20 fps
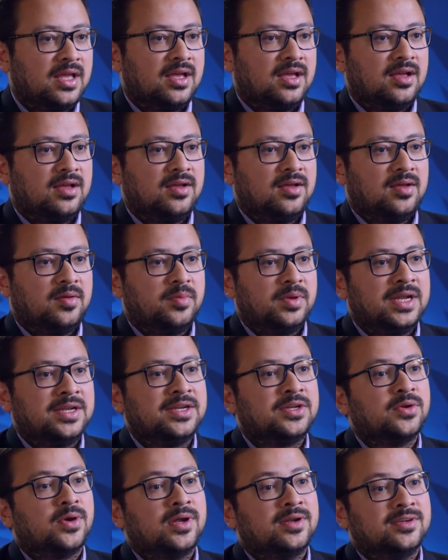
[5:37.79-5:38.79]
uh,
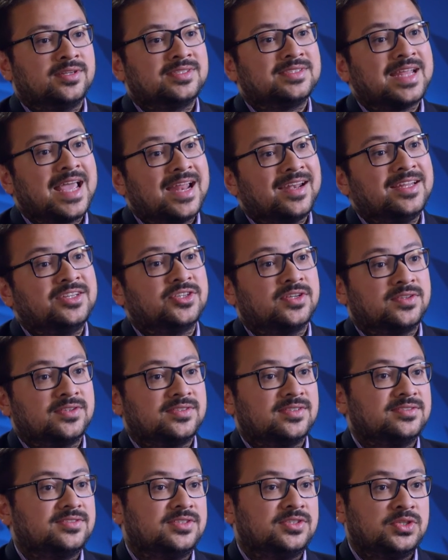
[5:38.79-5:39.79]
ability to understand each
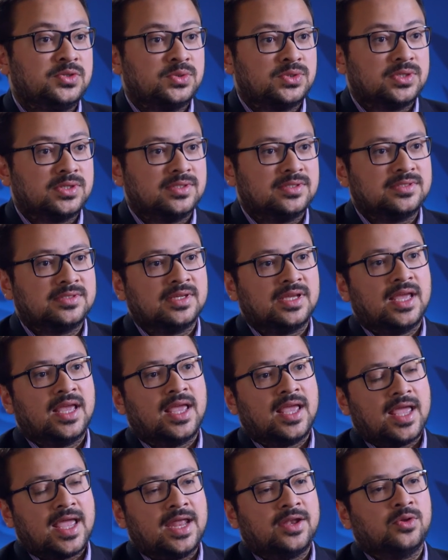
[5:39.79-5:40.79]
other's institutions
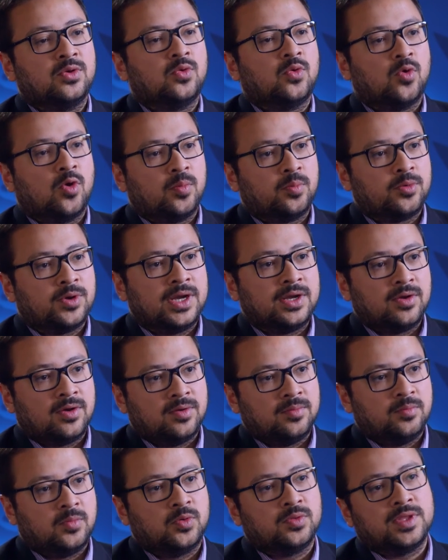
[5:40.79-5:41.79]
and to cooperate
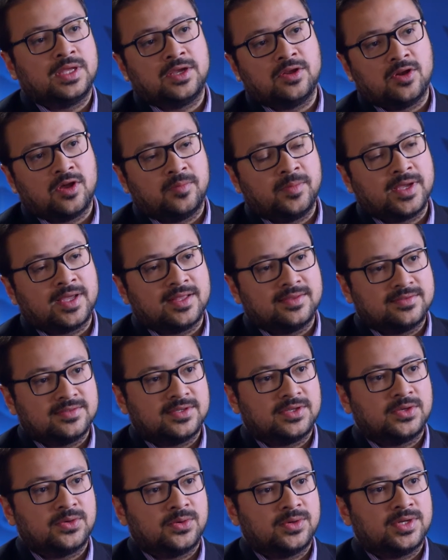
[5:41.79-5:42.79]
on both economic and
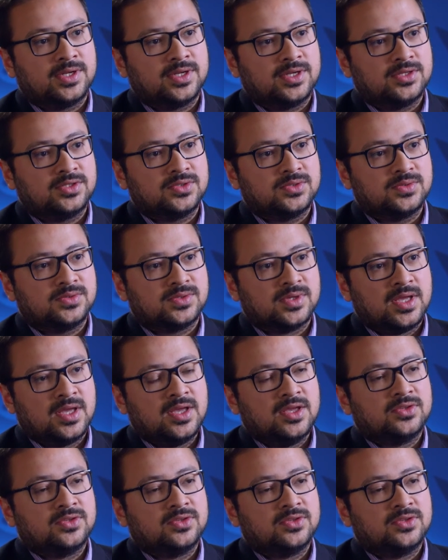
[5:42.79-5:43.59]
security issues. Mm.